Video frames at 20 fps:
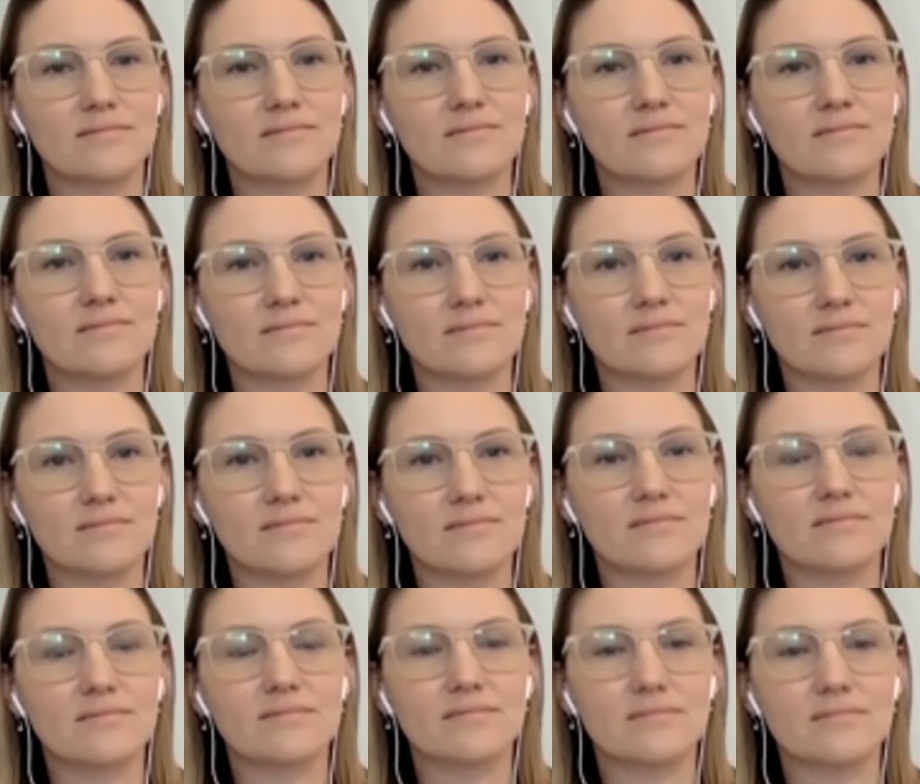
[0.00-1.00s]

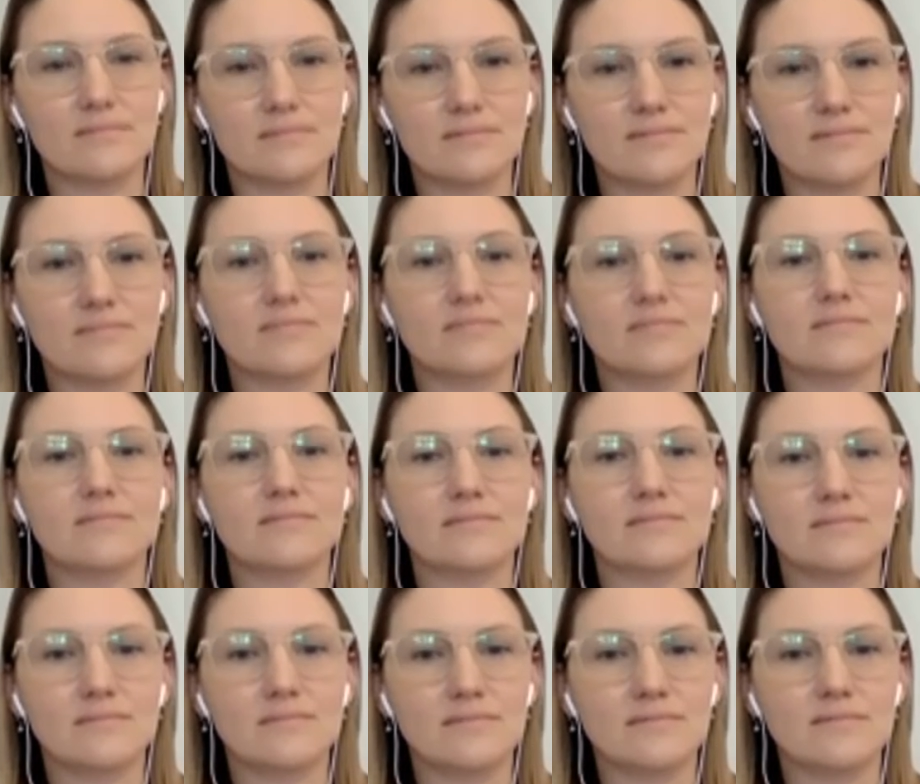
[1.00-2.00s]

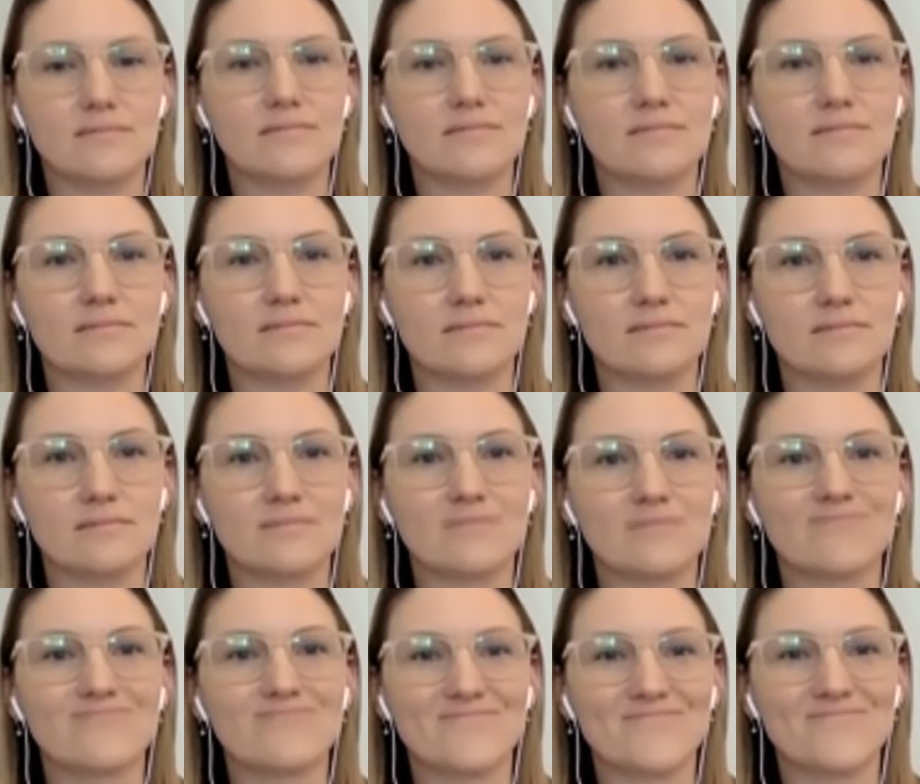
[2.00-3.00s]

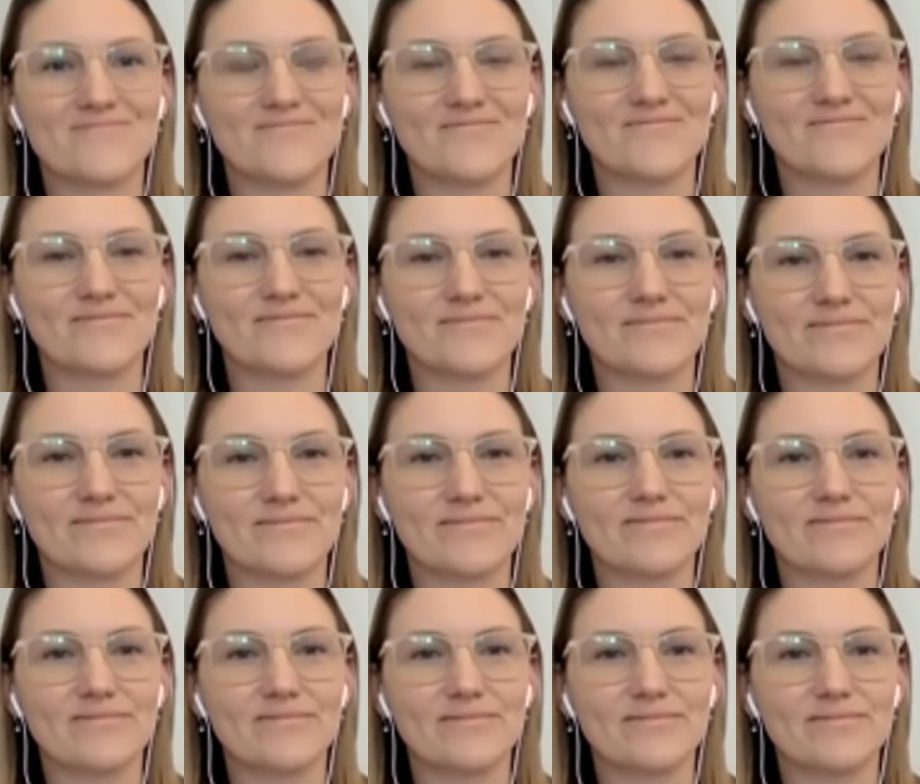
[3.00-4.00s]

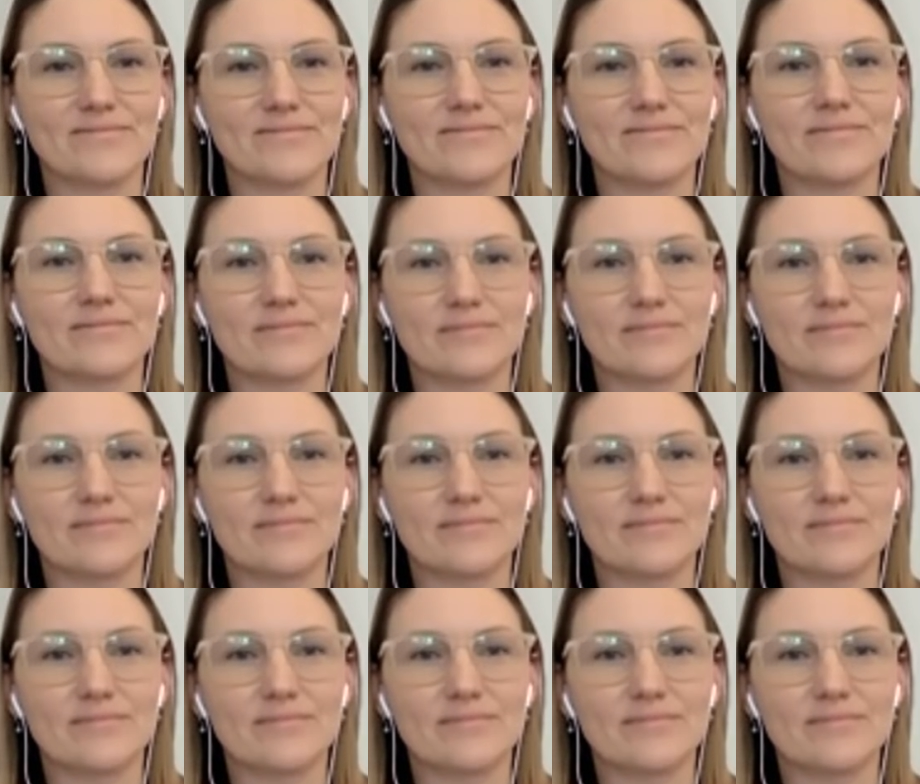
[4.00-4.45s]
The person shown says nothing.